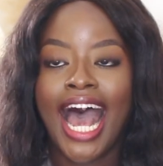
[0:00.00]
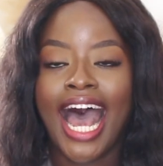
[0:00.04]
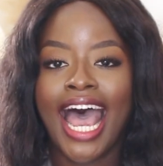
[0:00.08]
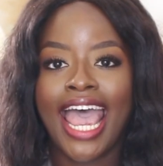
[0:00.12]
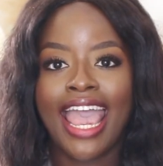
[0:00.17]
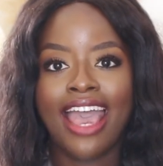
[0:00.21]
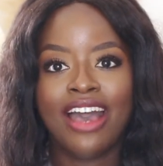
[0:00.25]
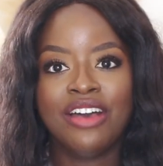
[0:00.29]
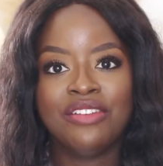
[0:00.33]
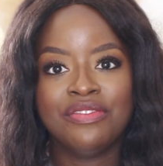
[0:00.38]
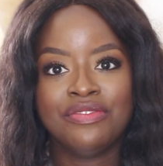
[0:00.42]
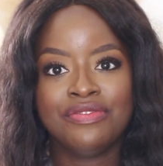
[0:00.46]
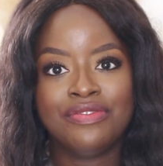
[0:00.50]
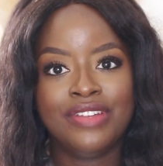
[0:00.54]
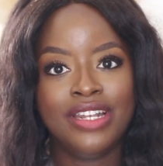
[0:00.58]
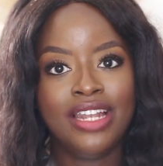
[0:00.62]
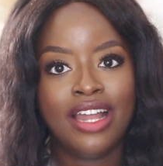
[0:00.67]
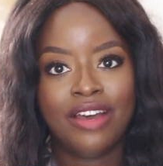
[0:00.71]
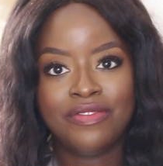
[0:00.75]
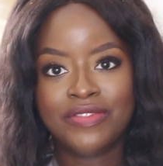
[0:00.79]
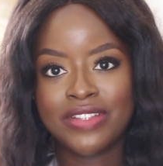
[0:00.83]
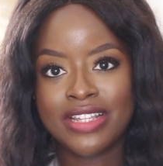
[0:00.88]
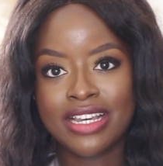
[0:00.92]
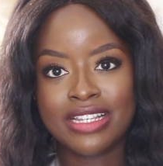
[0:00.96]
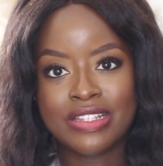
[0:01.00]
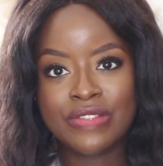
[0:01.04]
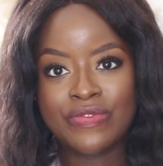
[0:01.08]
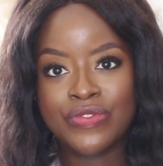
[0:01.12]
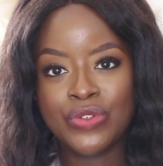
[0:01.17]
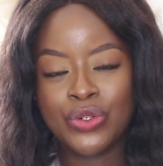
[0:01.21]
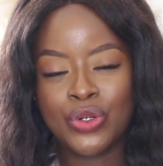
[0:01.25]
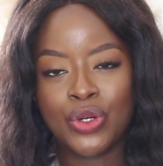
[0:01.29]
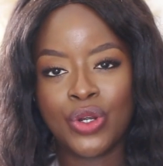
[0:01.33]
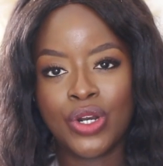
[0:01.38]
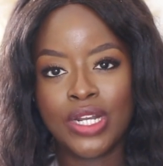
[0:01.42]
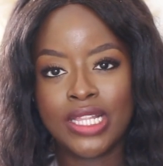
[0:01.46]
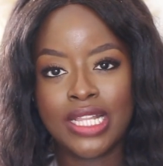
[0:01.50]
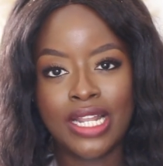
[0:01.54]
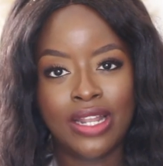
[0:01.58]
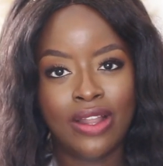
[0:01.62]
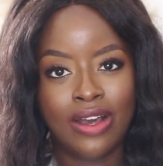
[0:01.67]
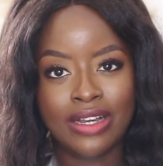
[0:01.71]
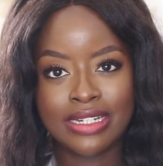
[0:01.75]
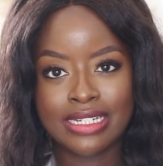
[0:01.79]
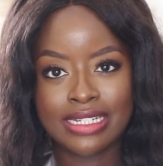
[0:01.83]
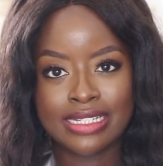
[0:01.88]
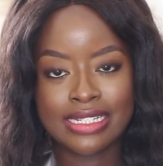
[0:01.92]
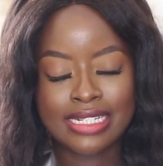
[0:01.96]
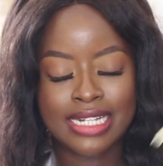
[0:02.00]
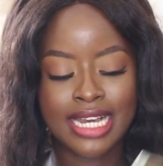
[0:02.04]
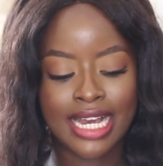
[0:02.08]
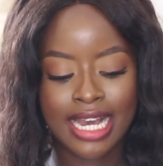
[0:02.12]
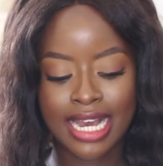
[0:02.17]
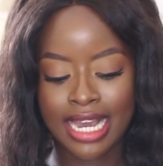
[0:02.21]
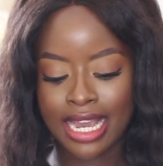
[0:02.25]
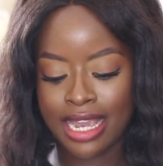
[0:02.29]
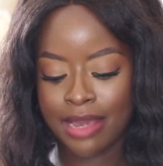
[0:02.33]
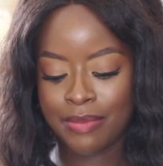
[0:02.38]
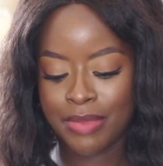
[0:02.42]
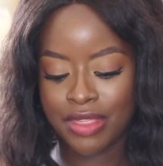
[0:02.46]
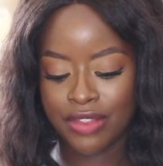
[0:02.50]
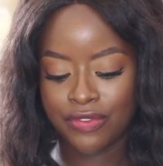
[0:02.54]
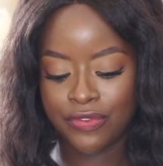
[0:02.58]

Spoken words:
I have loved this for the longest time.